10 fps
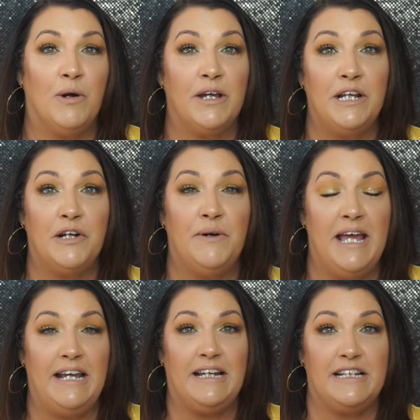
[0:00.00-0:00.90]
we're going to go
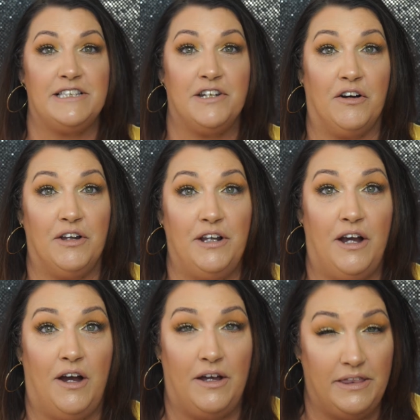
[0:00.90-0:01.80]
ahead and get started
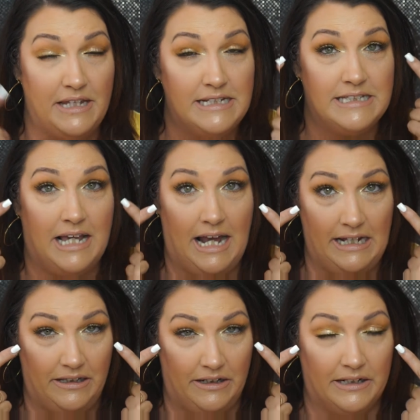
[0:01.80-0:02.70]
on this
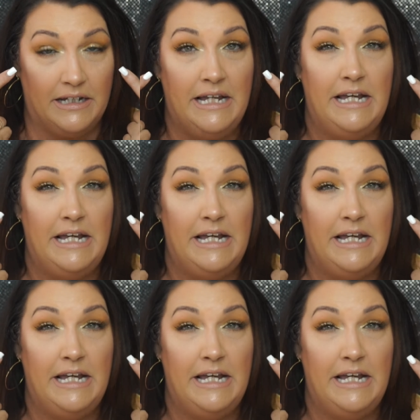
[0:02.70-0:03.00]
eye look.